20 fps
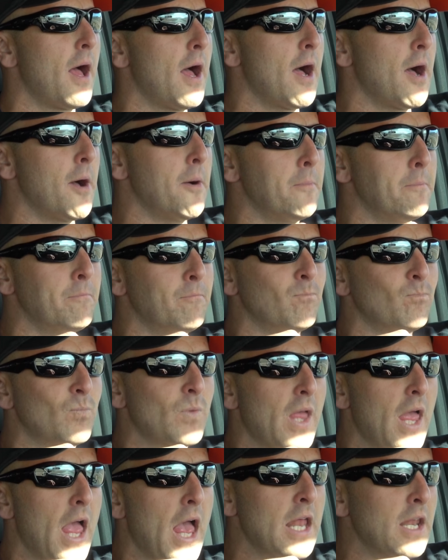Um,
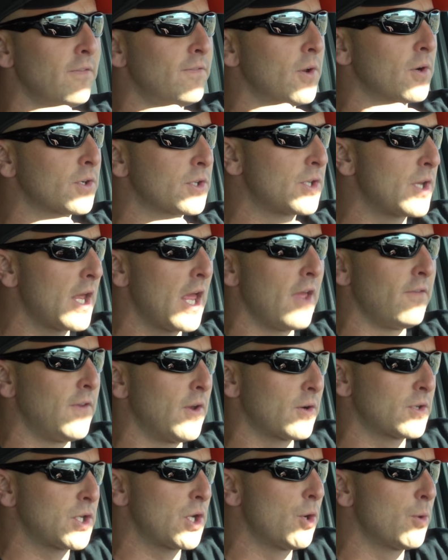and if you're if
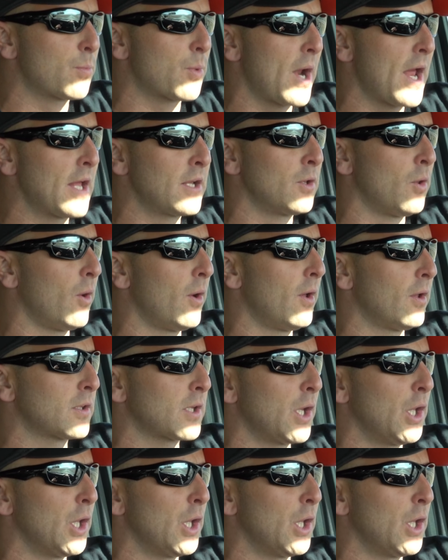you're too brand loyal